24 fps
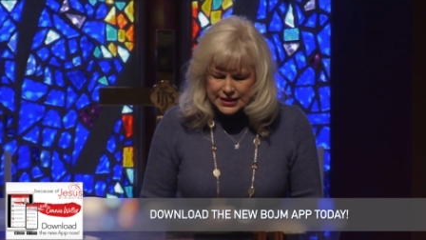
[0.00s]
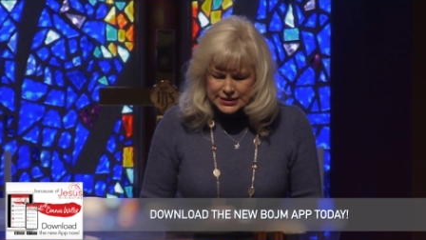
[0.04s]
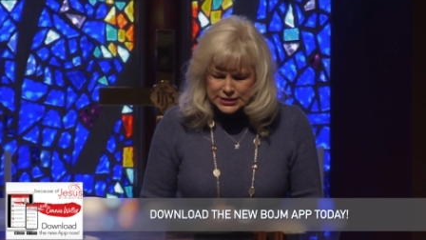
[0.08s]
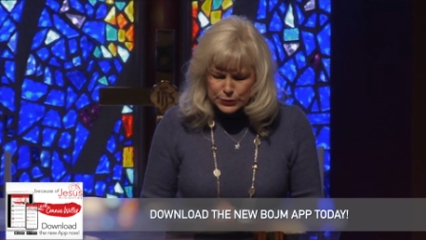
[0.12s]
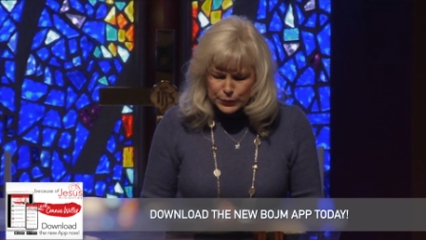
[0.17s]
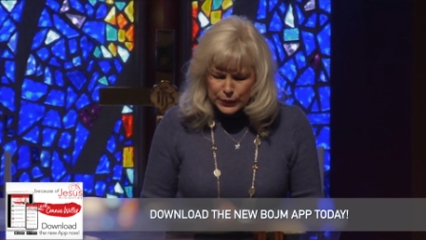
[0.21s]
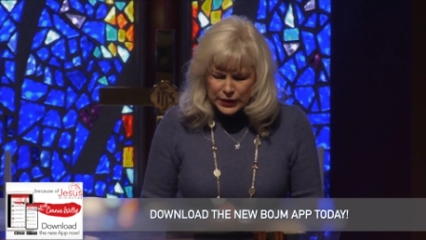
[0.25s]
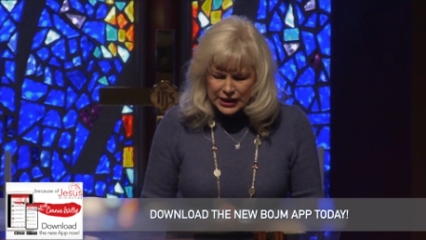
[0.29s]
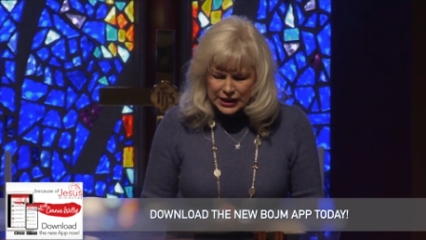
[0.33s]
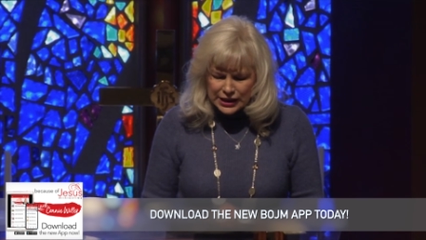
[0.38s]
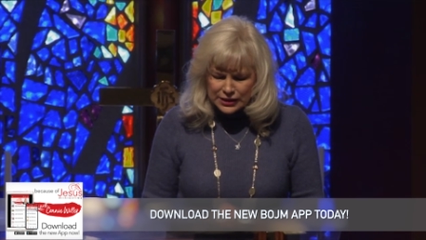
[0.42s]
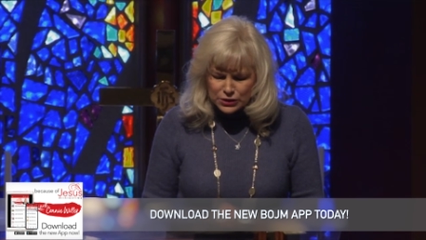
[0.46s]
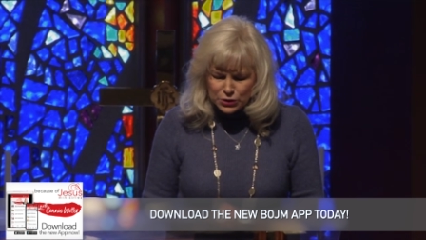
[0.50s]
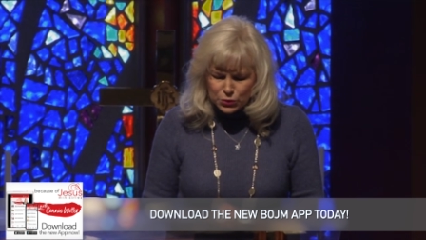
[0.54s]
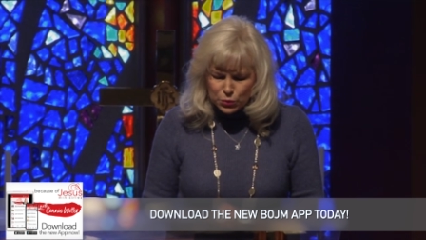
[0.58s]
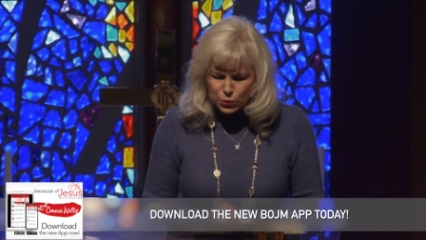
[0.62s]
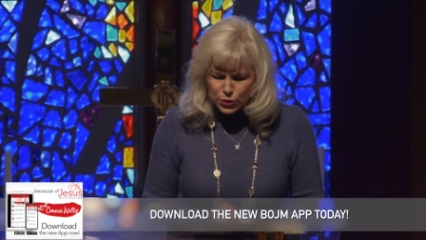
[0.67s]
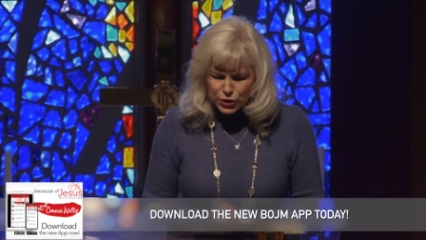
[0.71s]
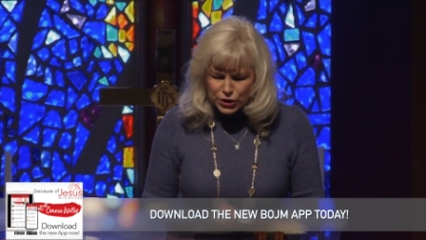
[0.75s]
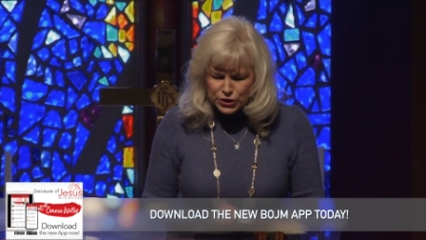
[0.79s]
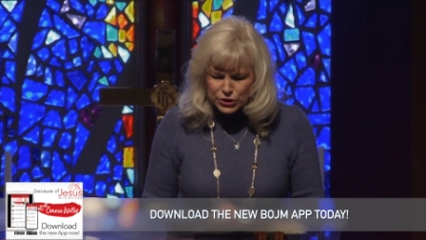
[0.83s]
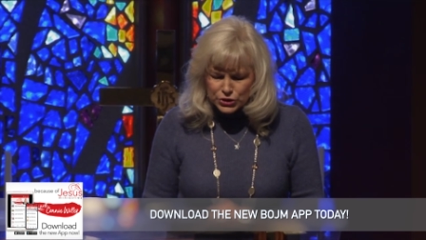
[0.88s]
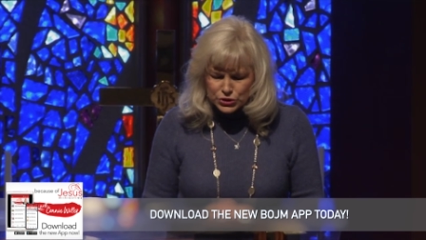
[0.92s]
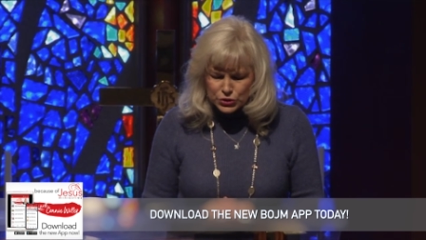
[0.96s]
speak in the
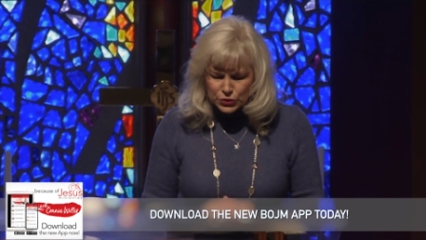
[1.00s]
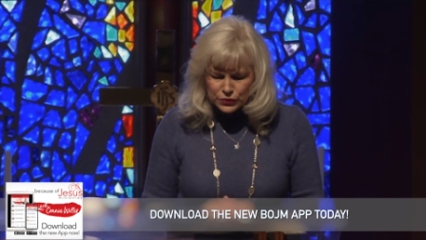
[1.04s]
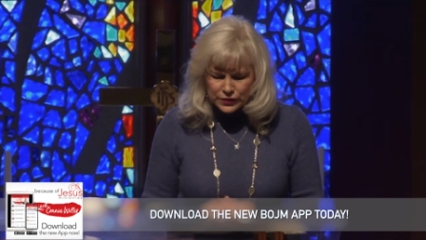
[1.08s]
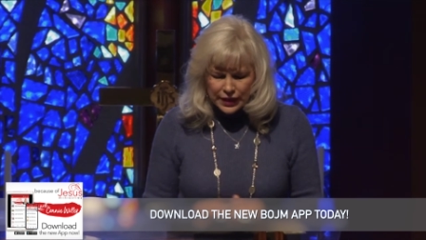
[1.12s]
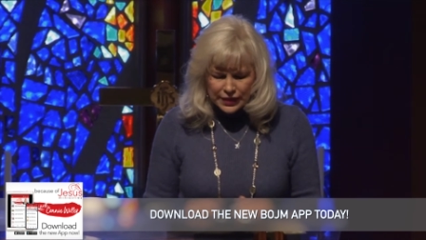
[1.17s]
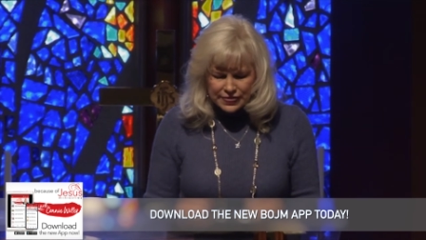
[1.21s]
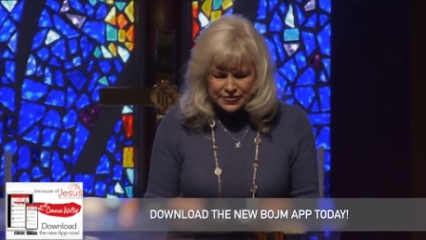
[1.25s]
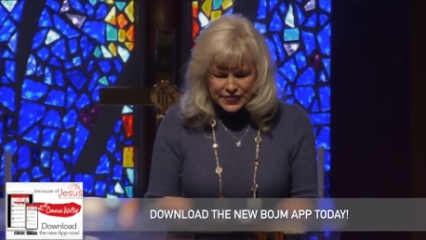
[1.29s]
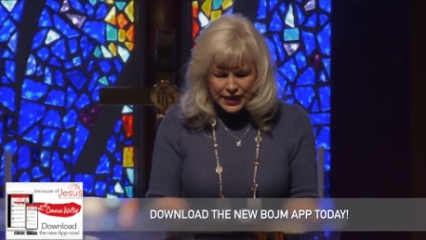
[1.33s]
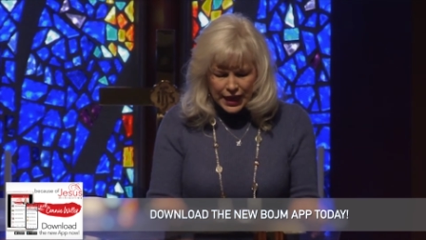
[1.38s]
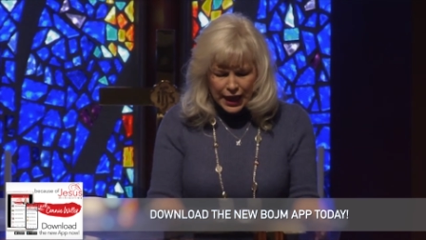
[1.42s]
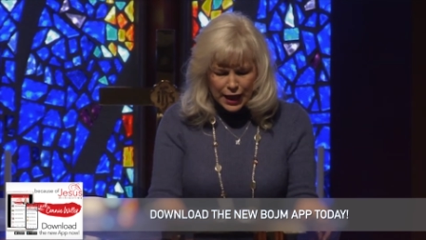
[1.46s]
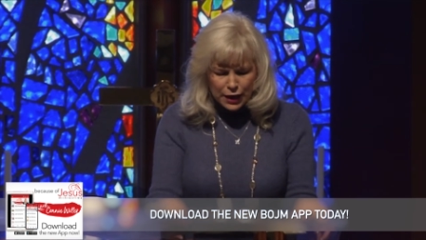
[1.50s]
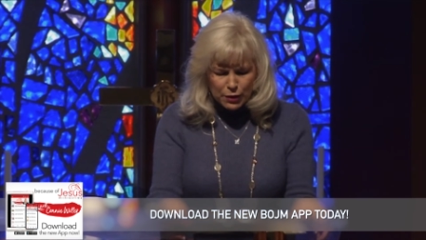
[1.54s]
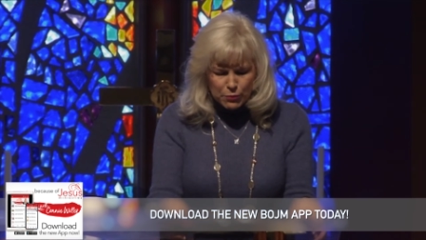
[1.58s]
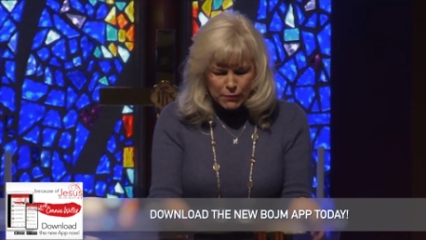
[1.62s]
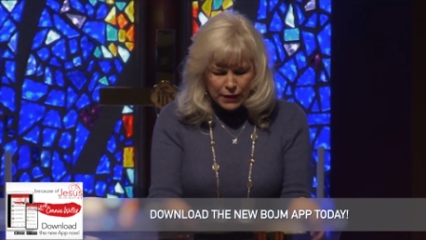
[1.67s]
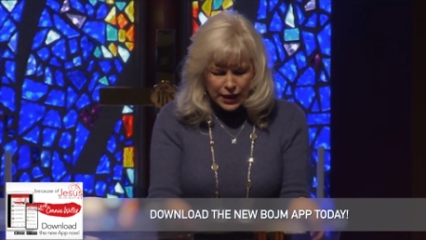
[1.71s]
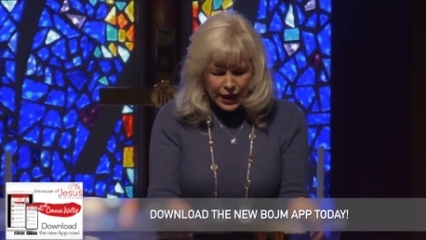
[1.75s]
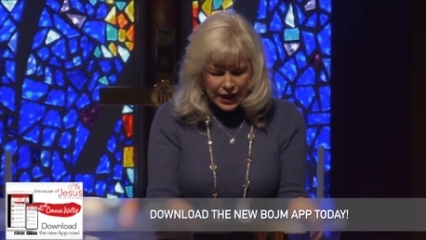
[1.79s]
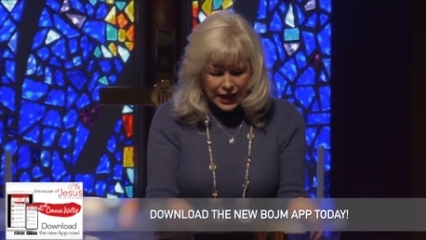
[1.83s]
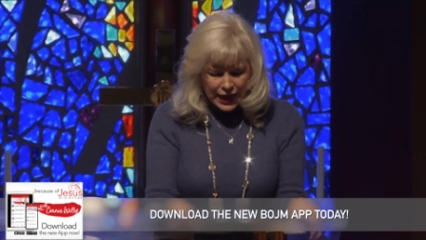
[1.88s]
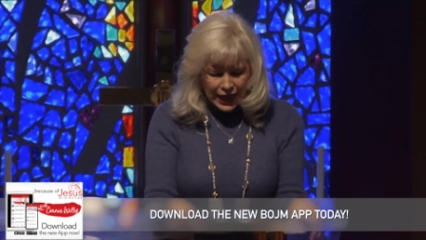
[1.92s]
world so that they may